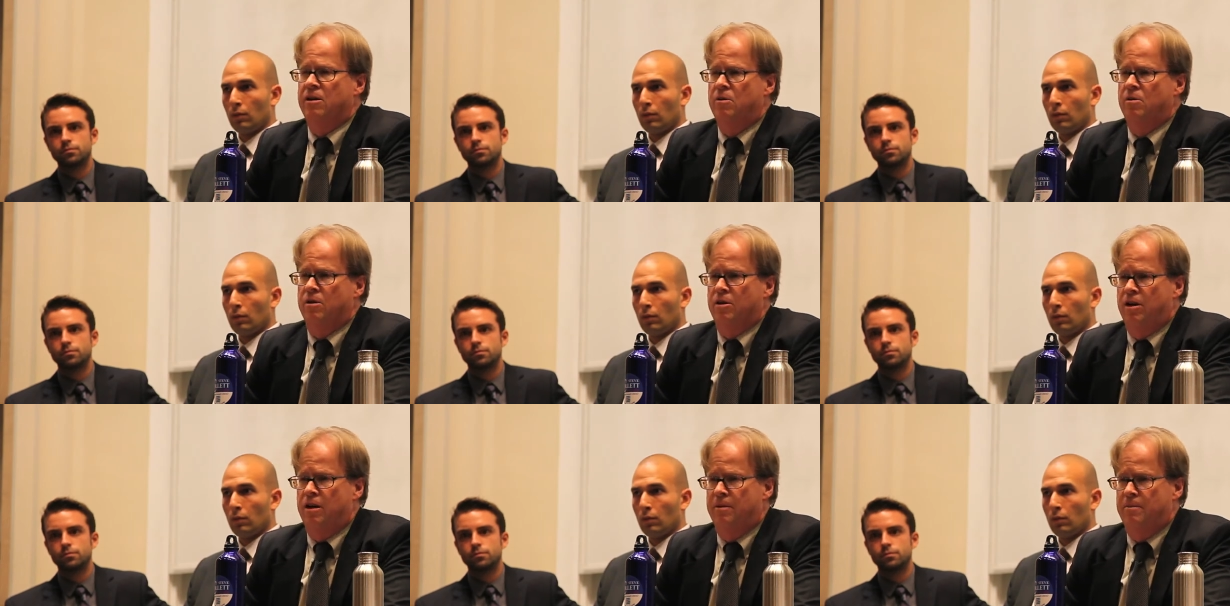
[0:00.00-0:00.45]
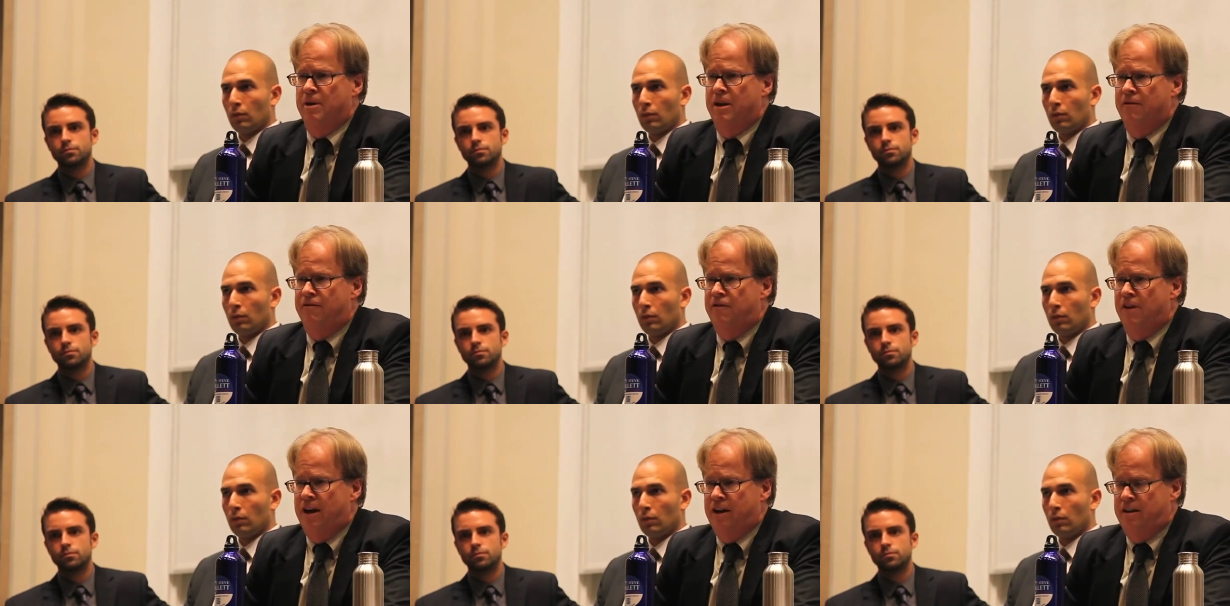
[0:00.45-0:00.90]
Speaker 1: who are going to be
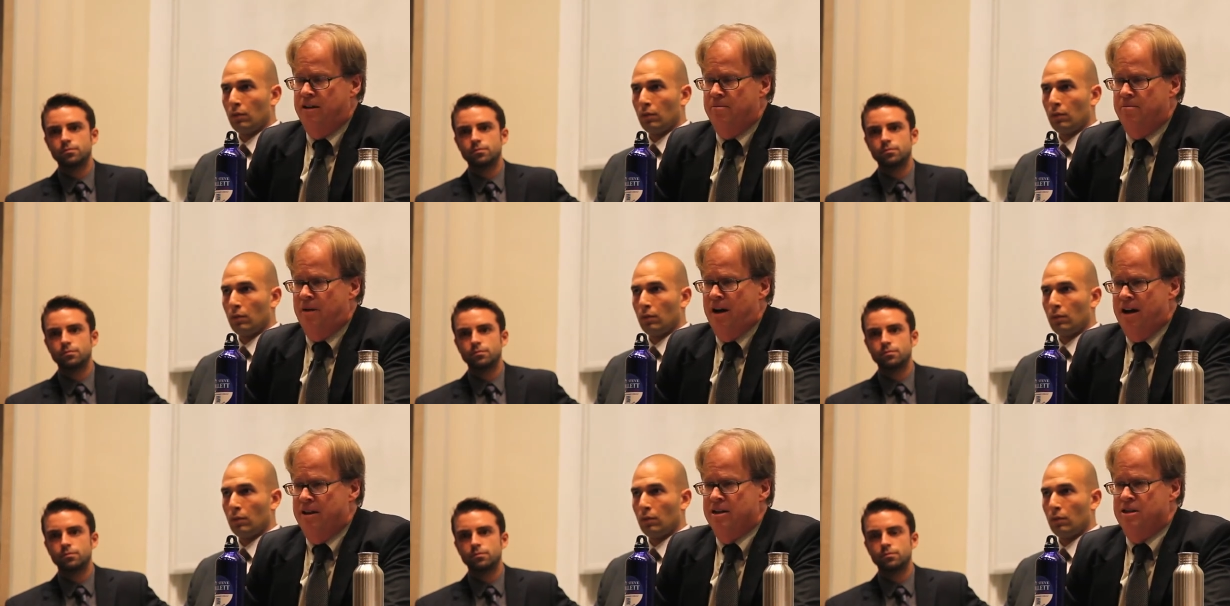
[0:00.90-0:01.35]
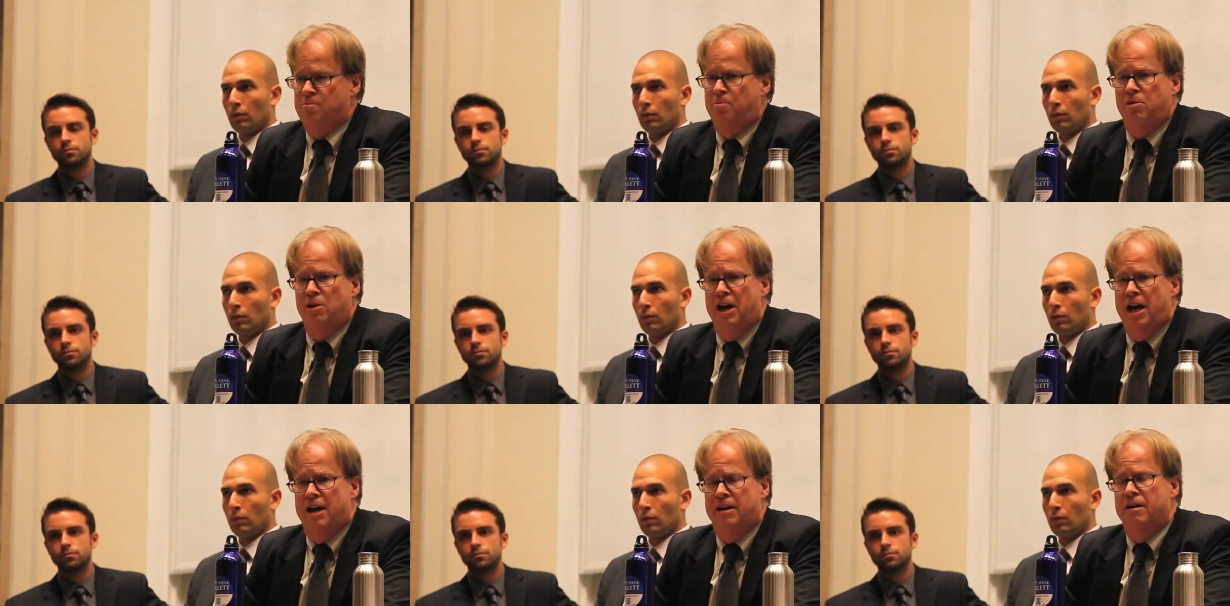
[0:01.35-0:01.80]
affected by this
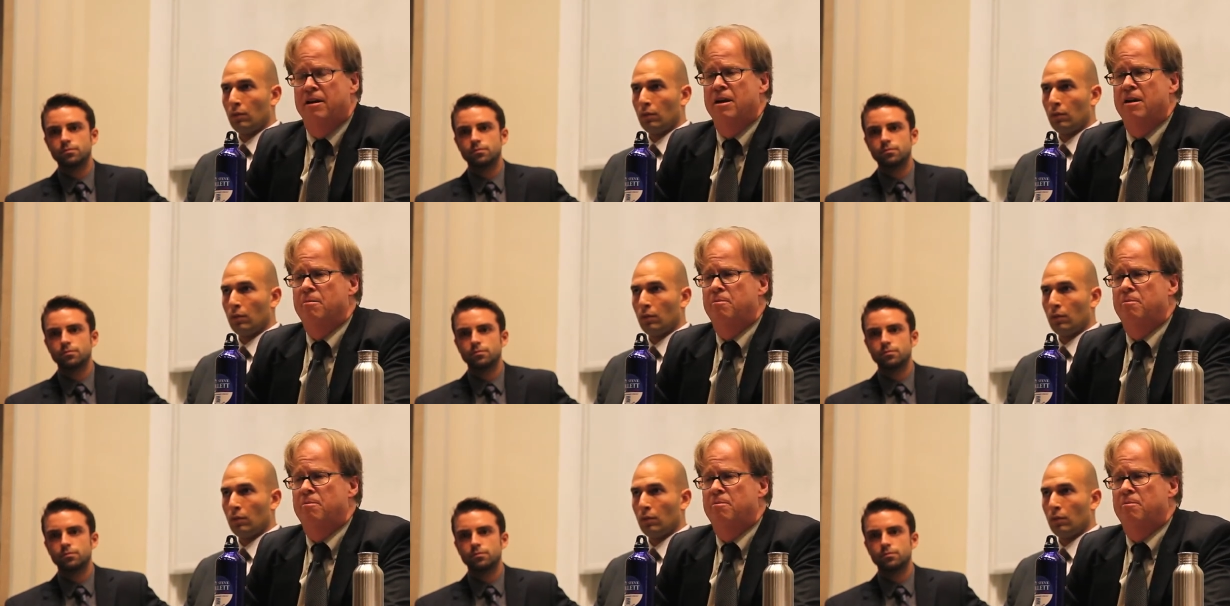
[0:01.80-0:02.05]
plant,